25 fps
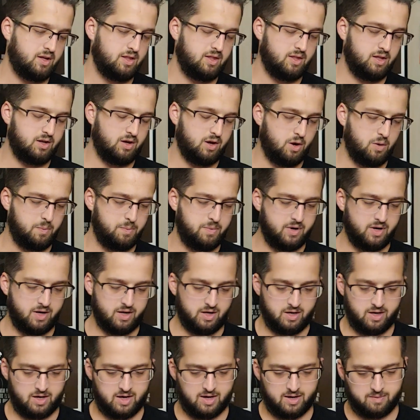And then
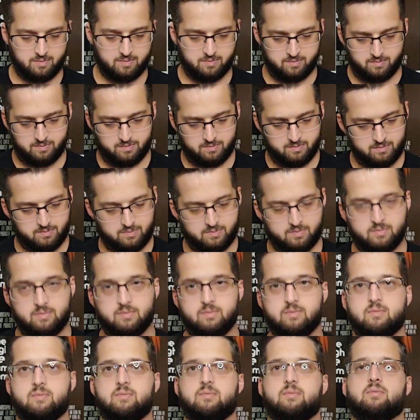opening it up,
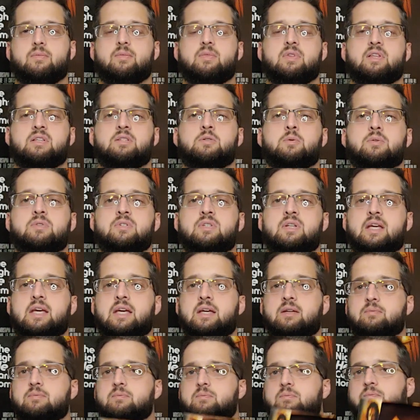this was
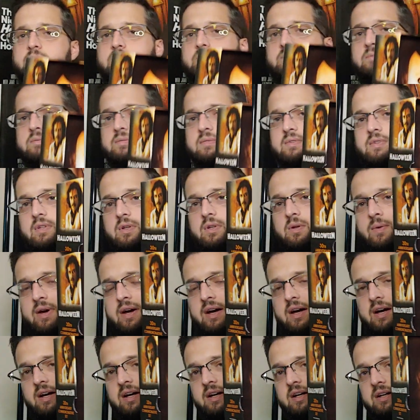neat. You
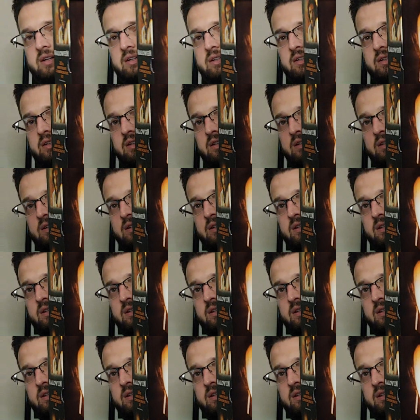had